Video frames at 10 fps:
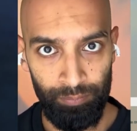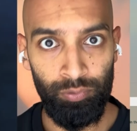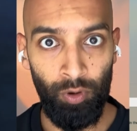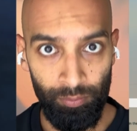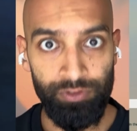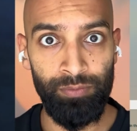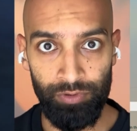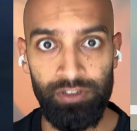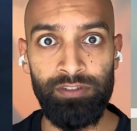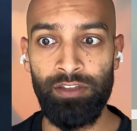prompts and
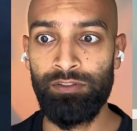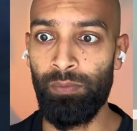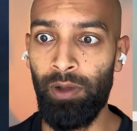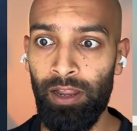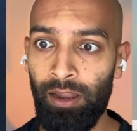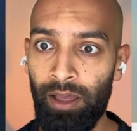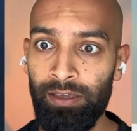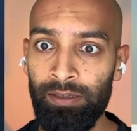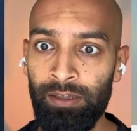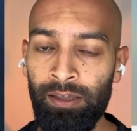presets you might
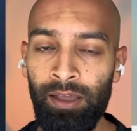like.